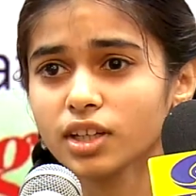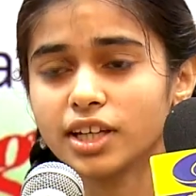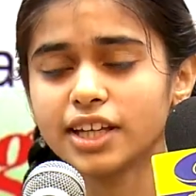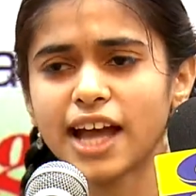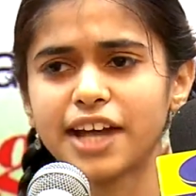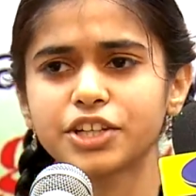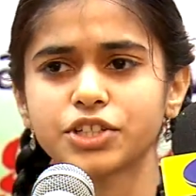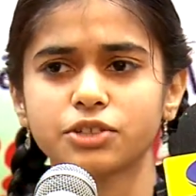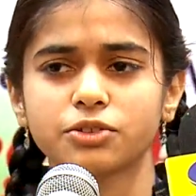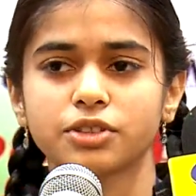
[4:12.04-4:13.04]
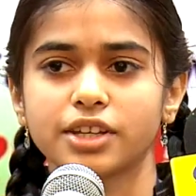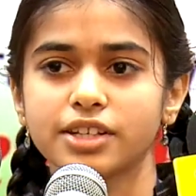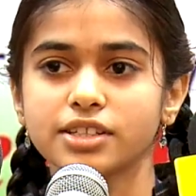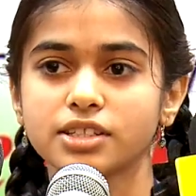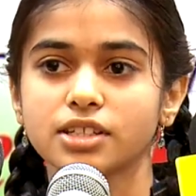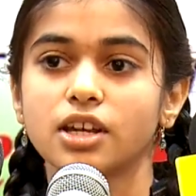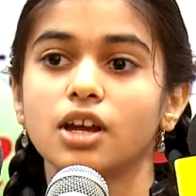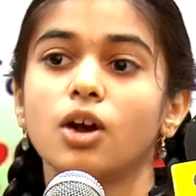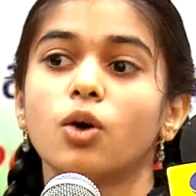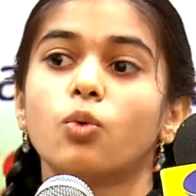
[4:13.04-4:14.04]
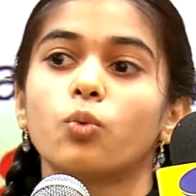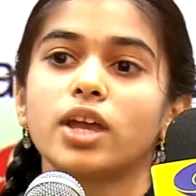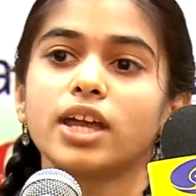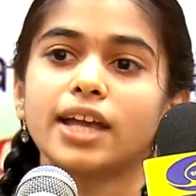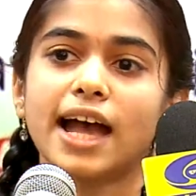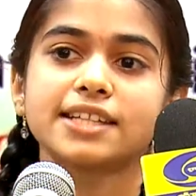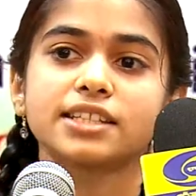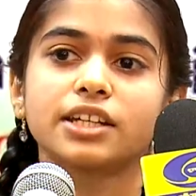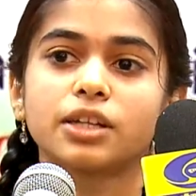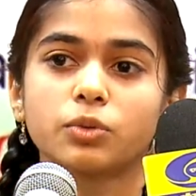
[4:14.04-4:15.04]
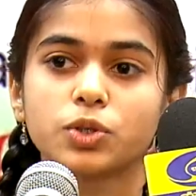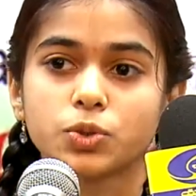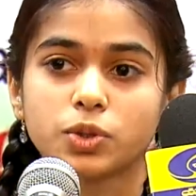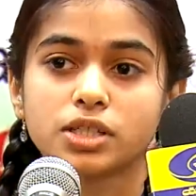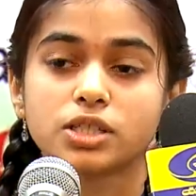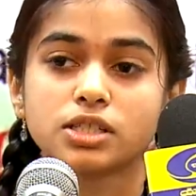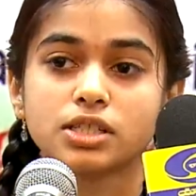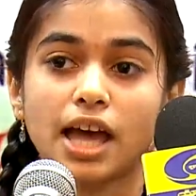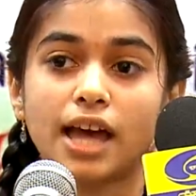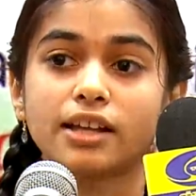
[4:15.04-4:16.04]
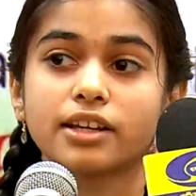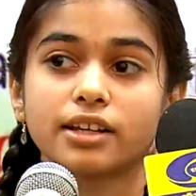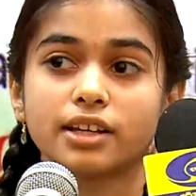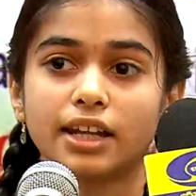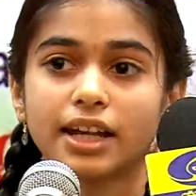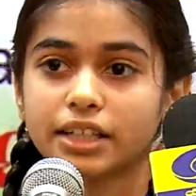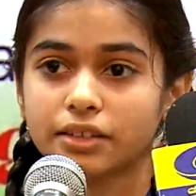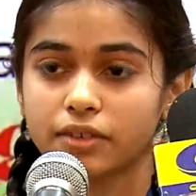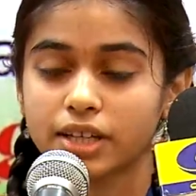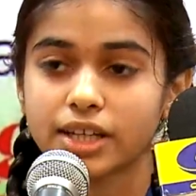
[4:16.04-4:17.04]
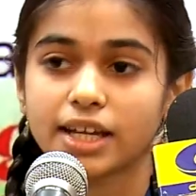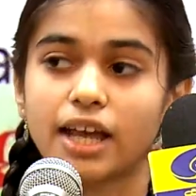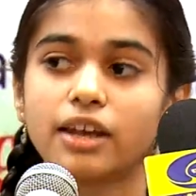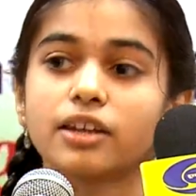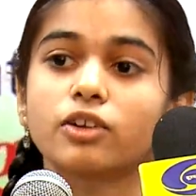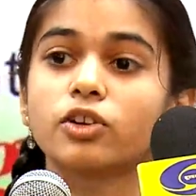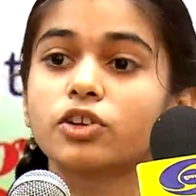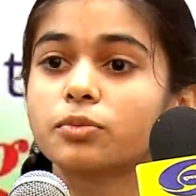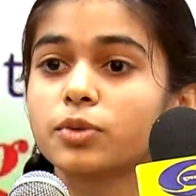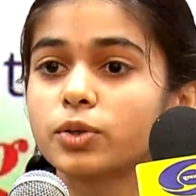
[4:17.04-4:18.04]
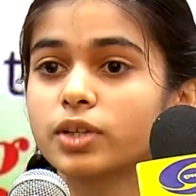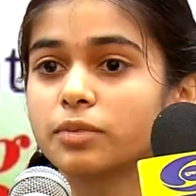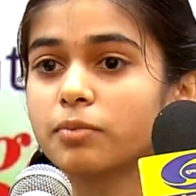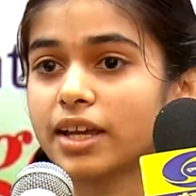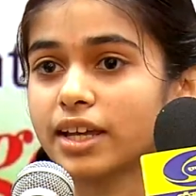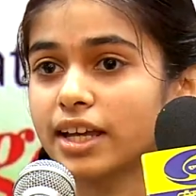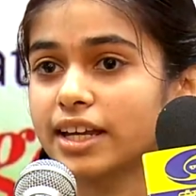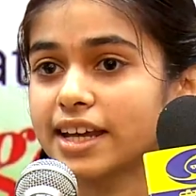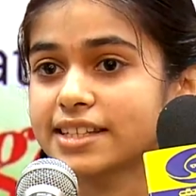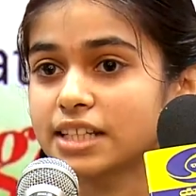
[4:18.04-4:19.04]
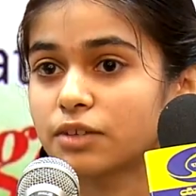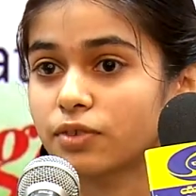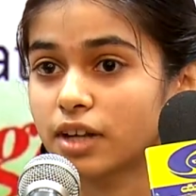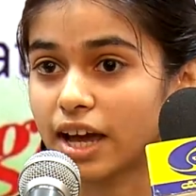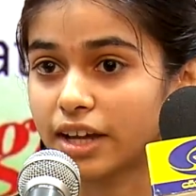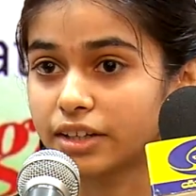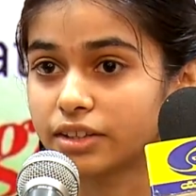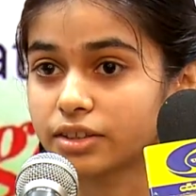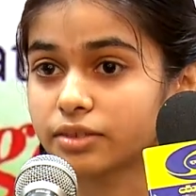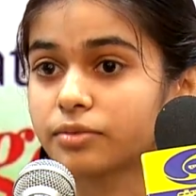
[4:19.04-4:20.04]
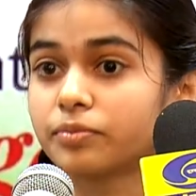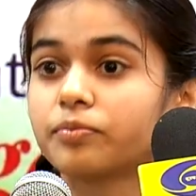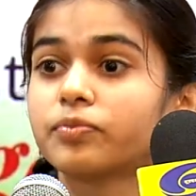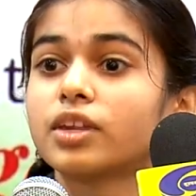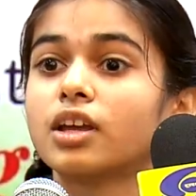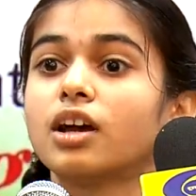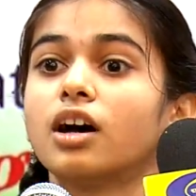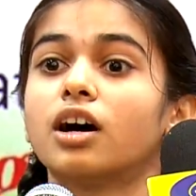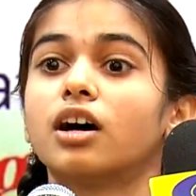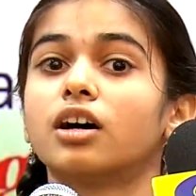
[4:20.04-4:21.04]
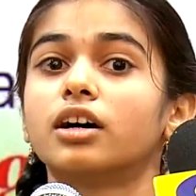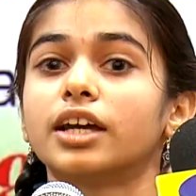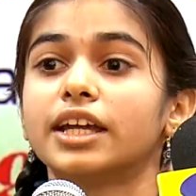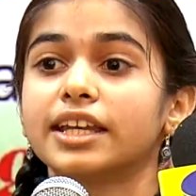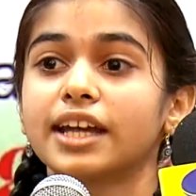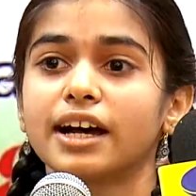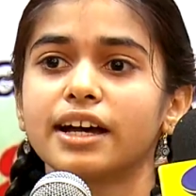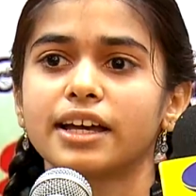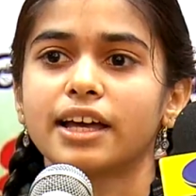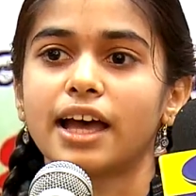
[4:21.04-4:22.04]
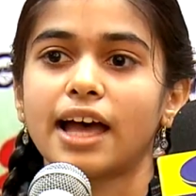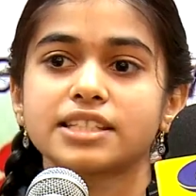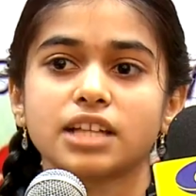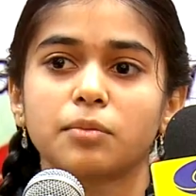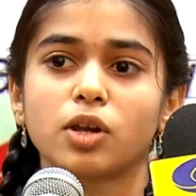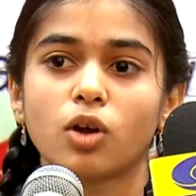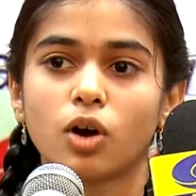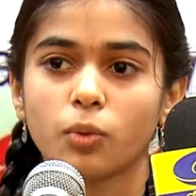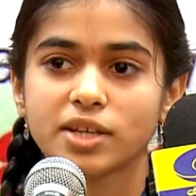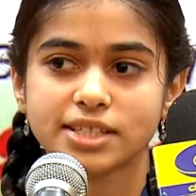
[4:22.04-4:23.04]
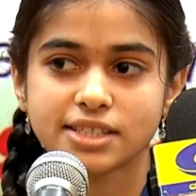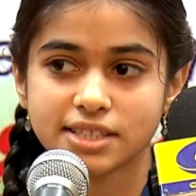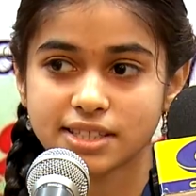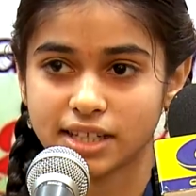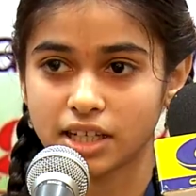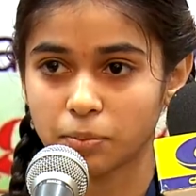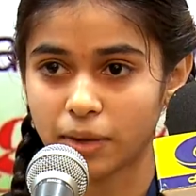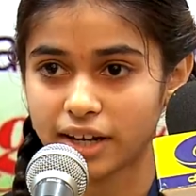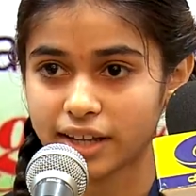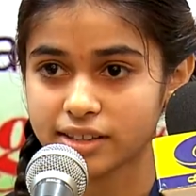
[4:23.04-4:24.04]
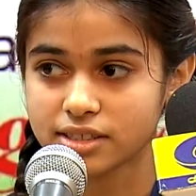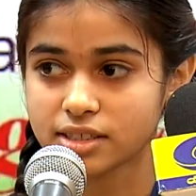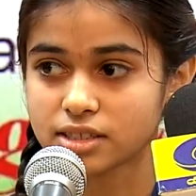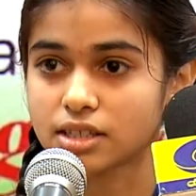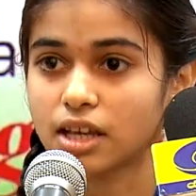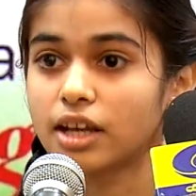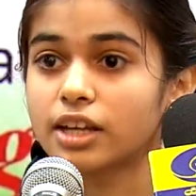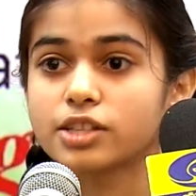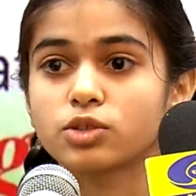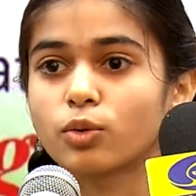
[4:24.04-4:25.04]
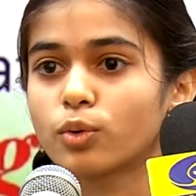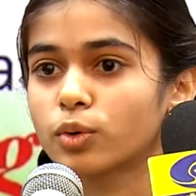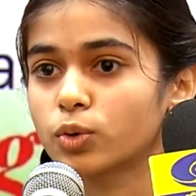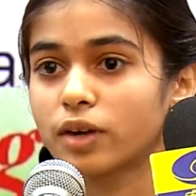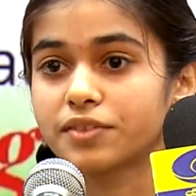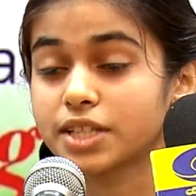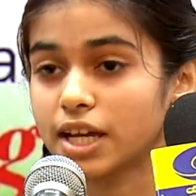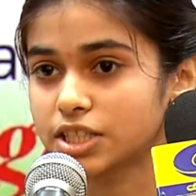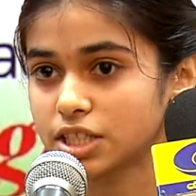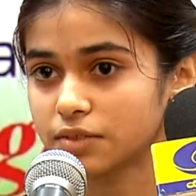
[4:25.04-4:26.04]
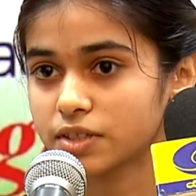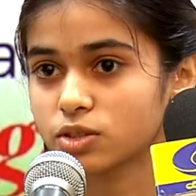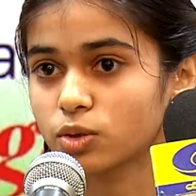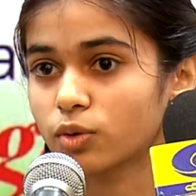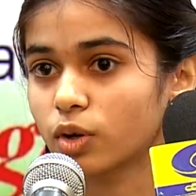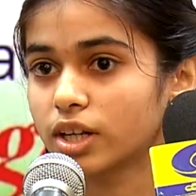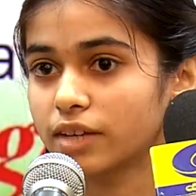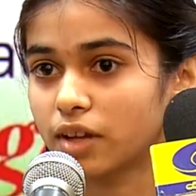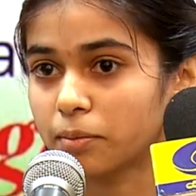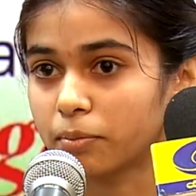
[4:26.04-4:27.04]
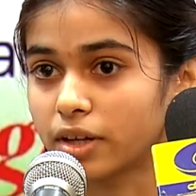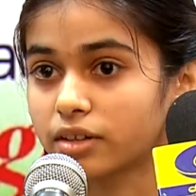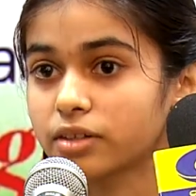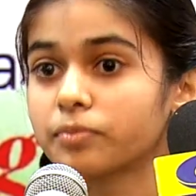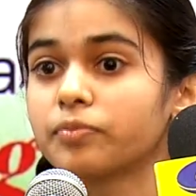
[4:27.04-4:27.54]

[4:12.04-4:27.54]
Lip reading: In addition to this, we as individuals and collectively can contribute in making India self-reliant. India has come a long way since its independence in its to achieve its overall development.